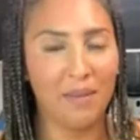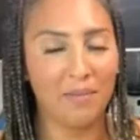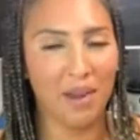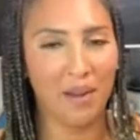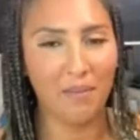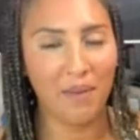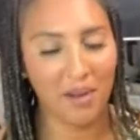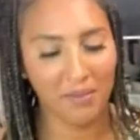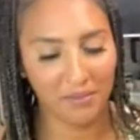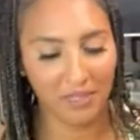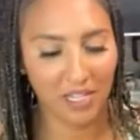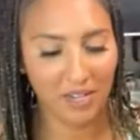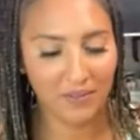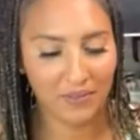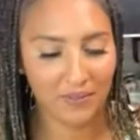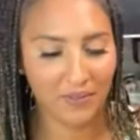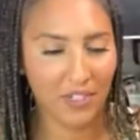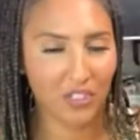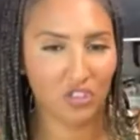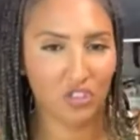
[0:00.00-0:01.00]
My mom
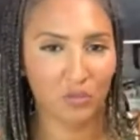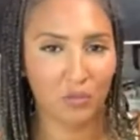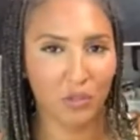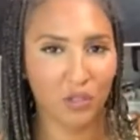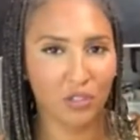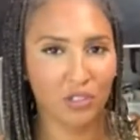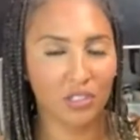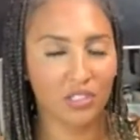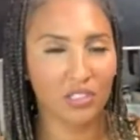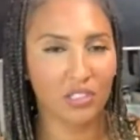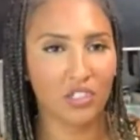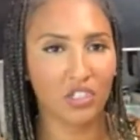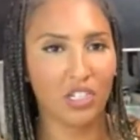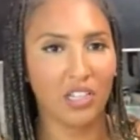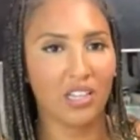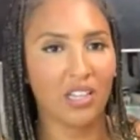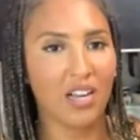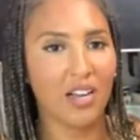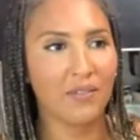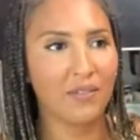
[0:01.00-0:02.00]
loves vegetables.
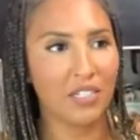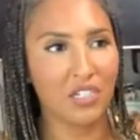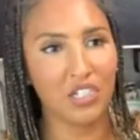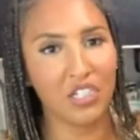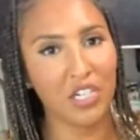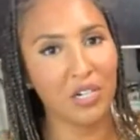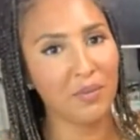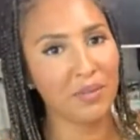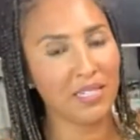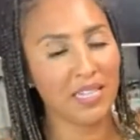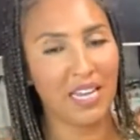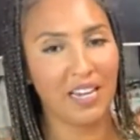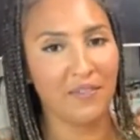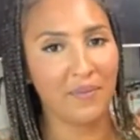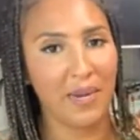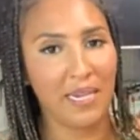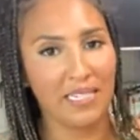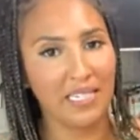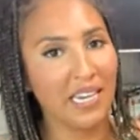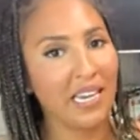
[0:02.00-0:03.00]
And she was kind of
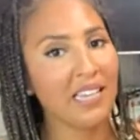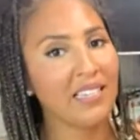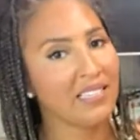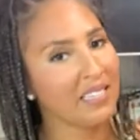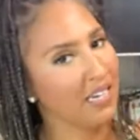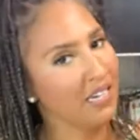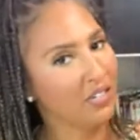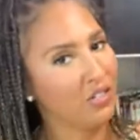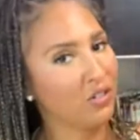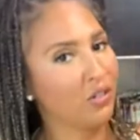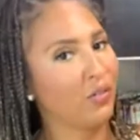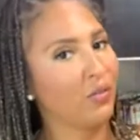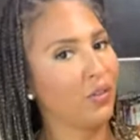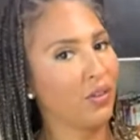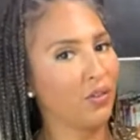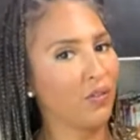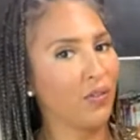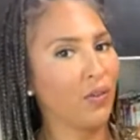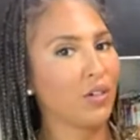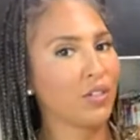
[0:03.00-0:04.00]
my taste tester for the
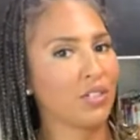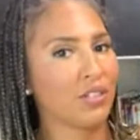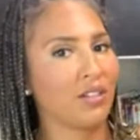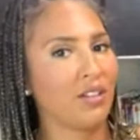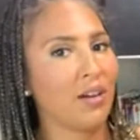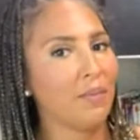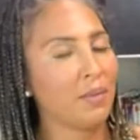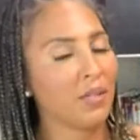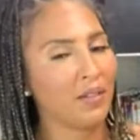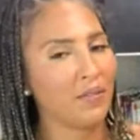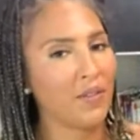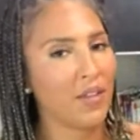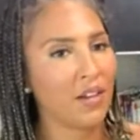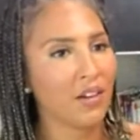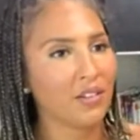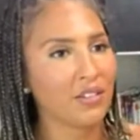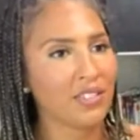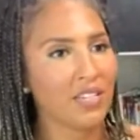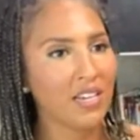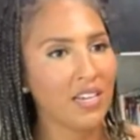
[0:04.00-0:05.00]
first couple of
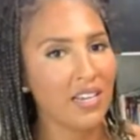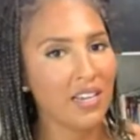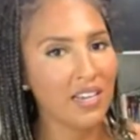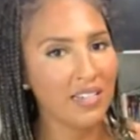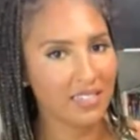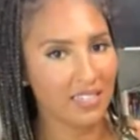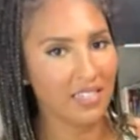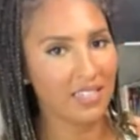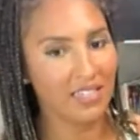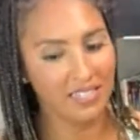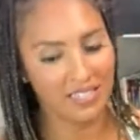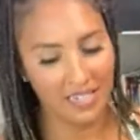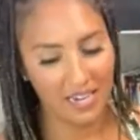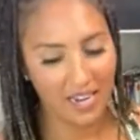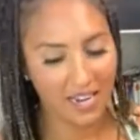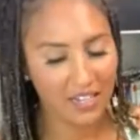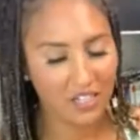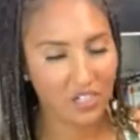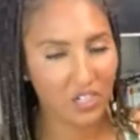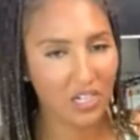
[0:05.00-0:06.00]
years. To this
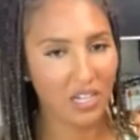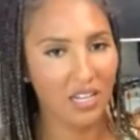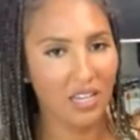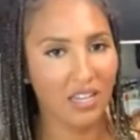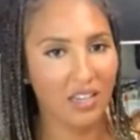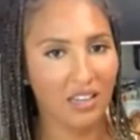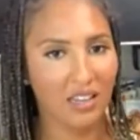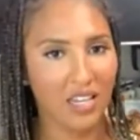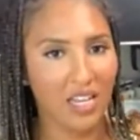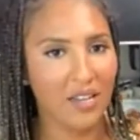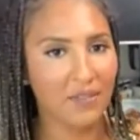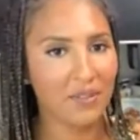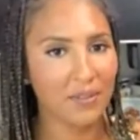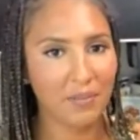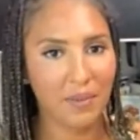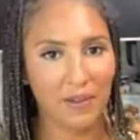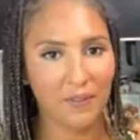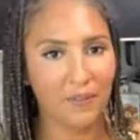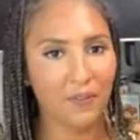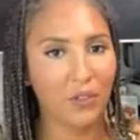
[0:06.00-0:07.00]
day, she loves
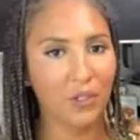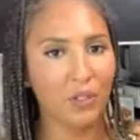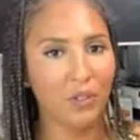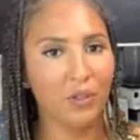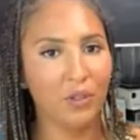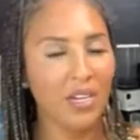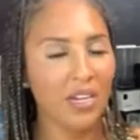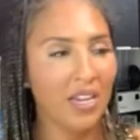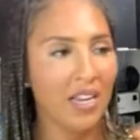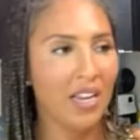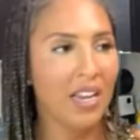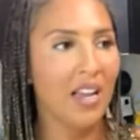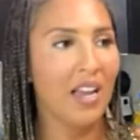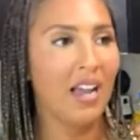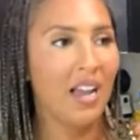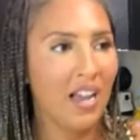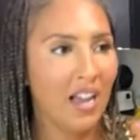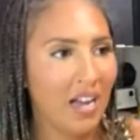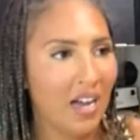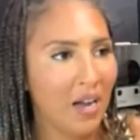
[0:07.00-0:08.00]
my food.
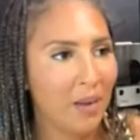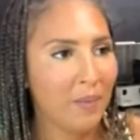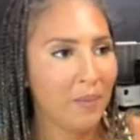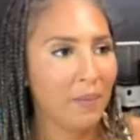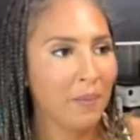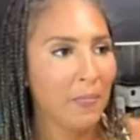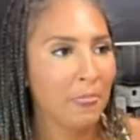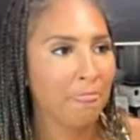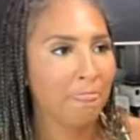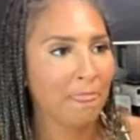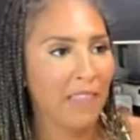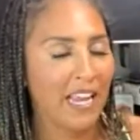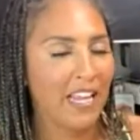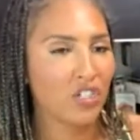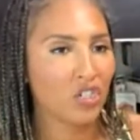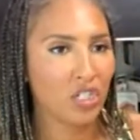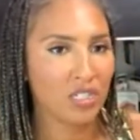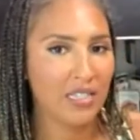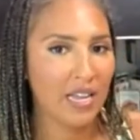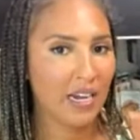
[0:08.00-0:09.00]
And
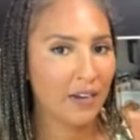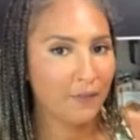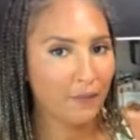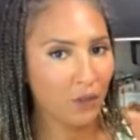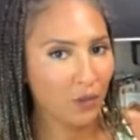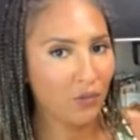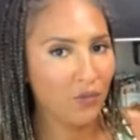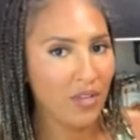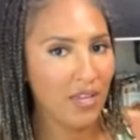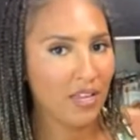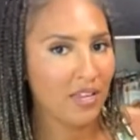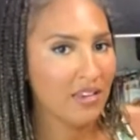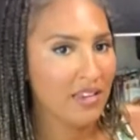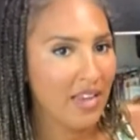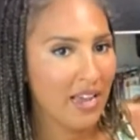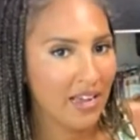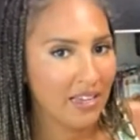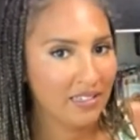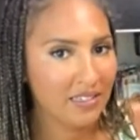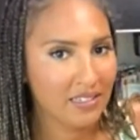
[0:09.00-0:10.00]
she's not a full vegan
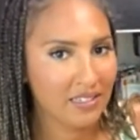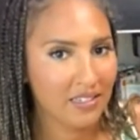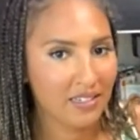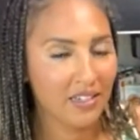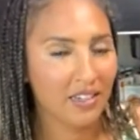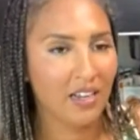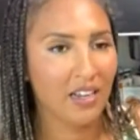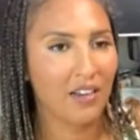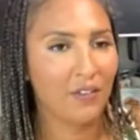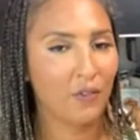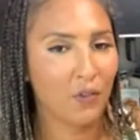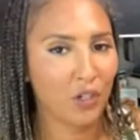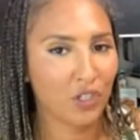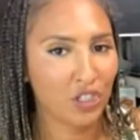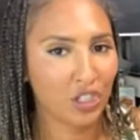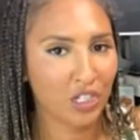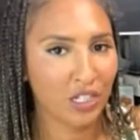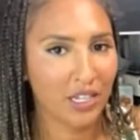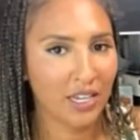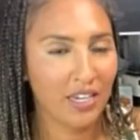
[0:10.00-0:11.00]
yet.
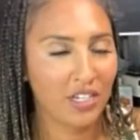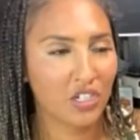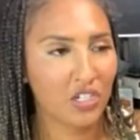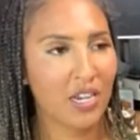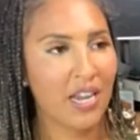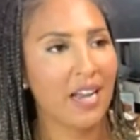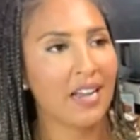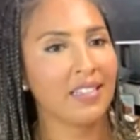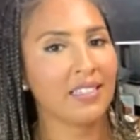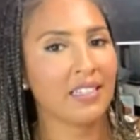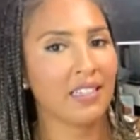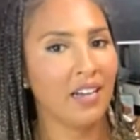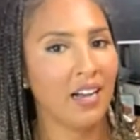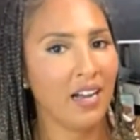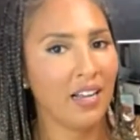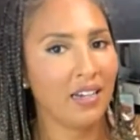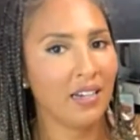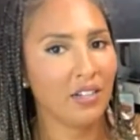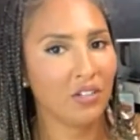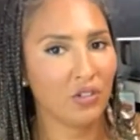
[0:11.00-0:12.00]
Unfortunately, she has
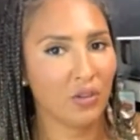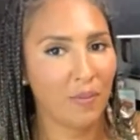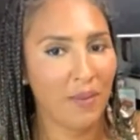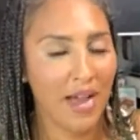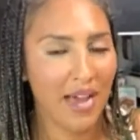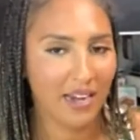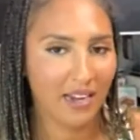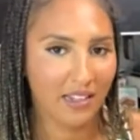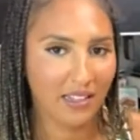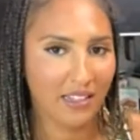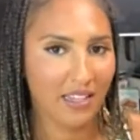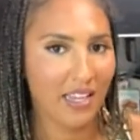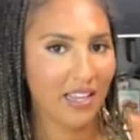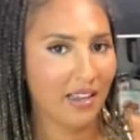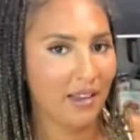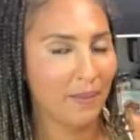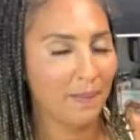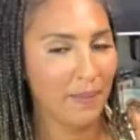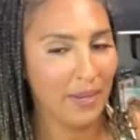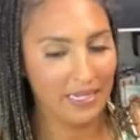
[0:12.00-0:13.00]
cut dramatically,
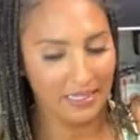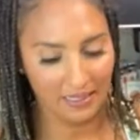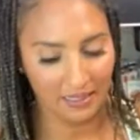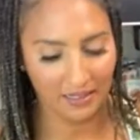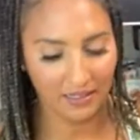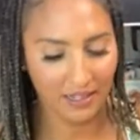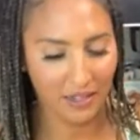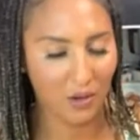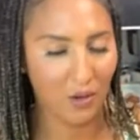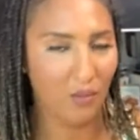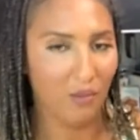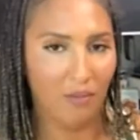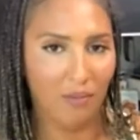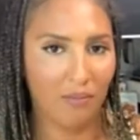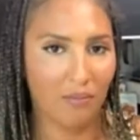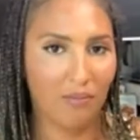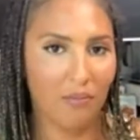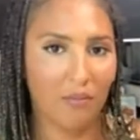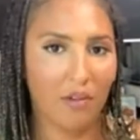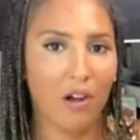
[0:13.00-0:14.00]
like basically
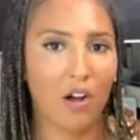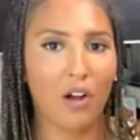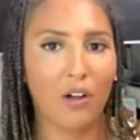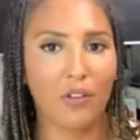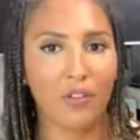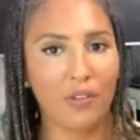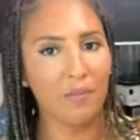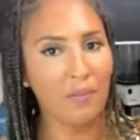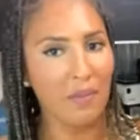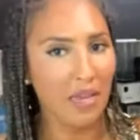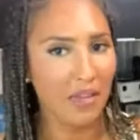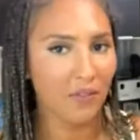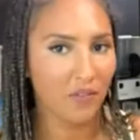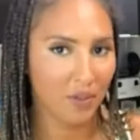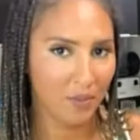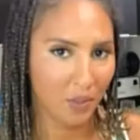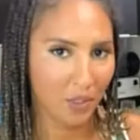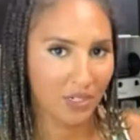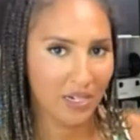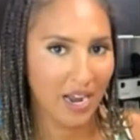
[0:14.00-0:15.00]
all meat
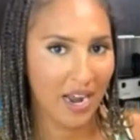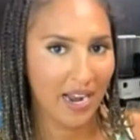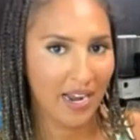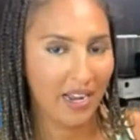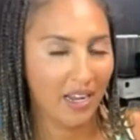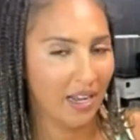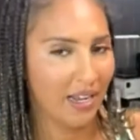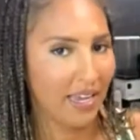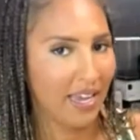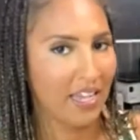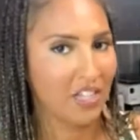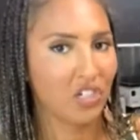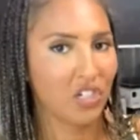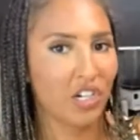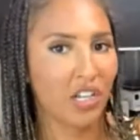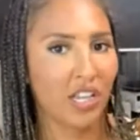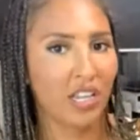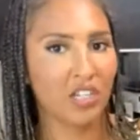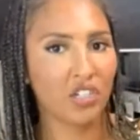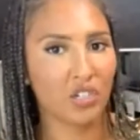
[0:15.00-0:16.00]
from her diet.
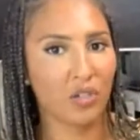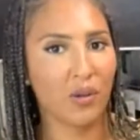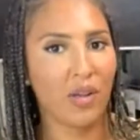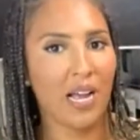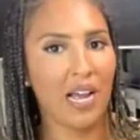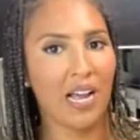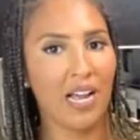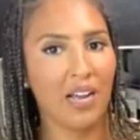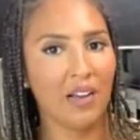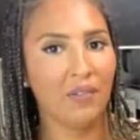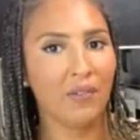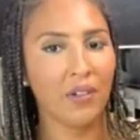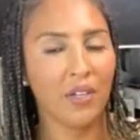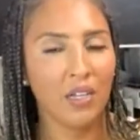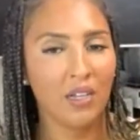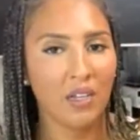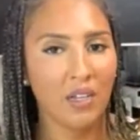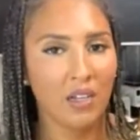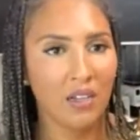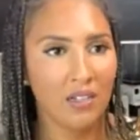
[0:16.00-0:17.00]
Occasionally, she'll have
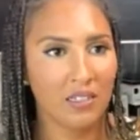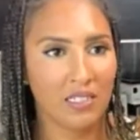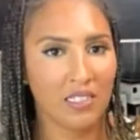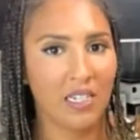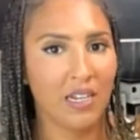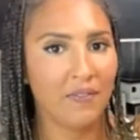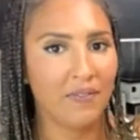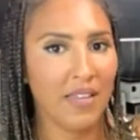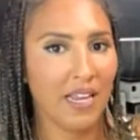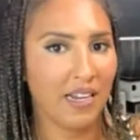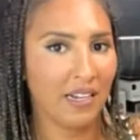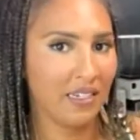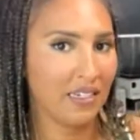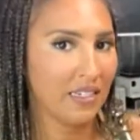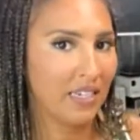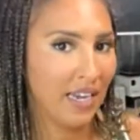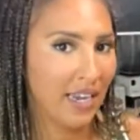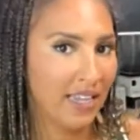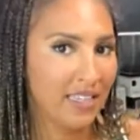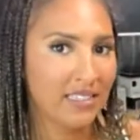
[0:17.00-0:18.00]
stuff that
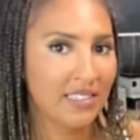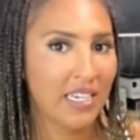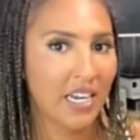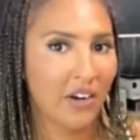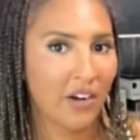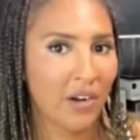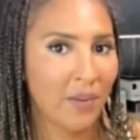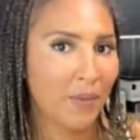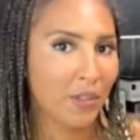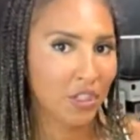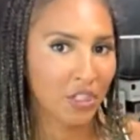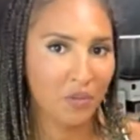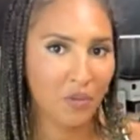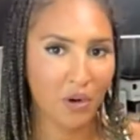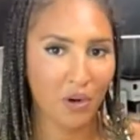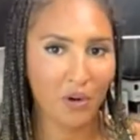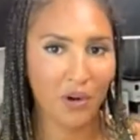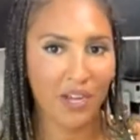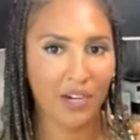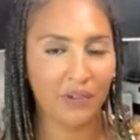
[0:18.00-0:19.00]
contains dairy, but she
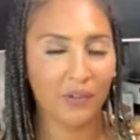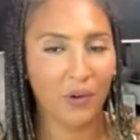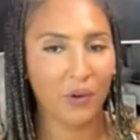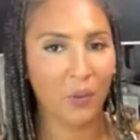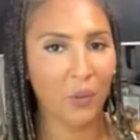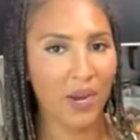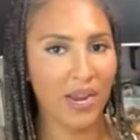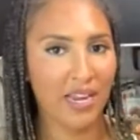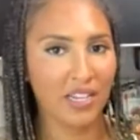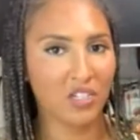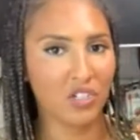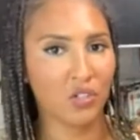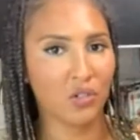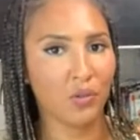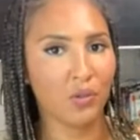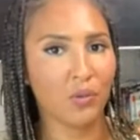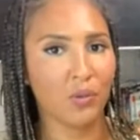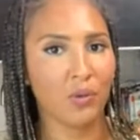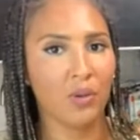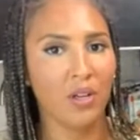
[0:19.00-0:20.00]
won't go out of her way
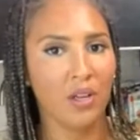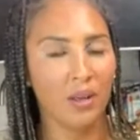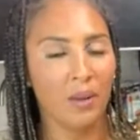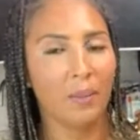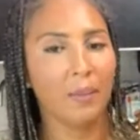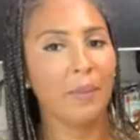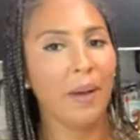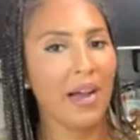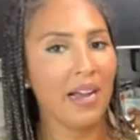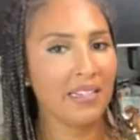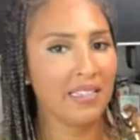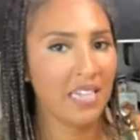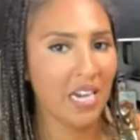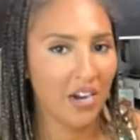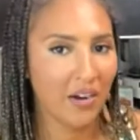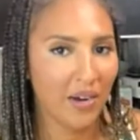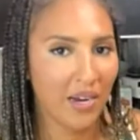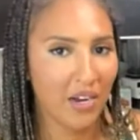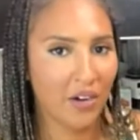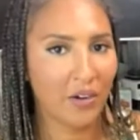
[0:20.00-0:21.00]
to buy
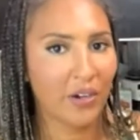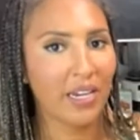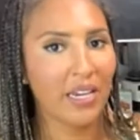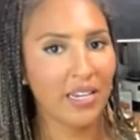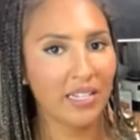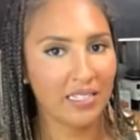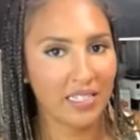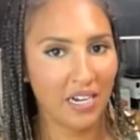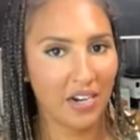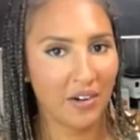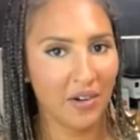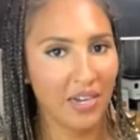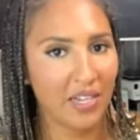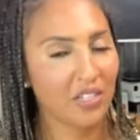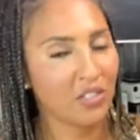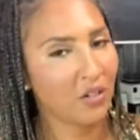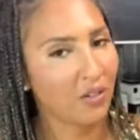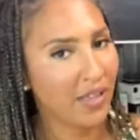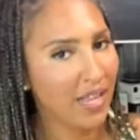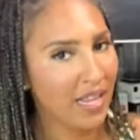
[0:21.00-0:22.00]
dairy or eat dairy.
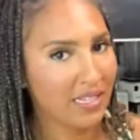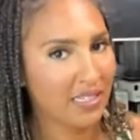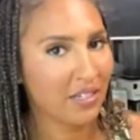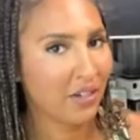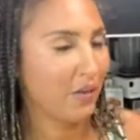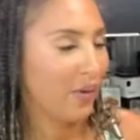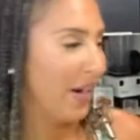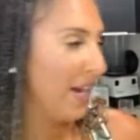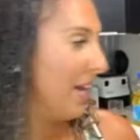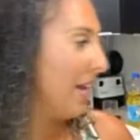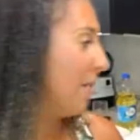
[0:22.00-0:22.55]
So that's great.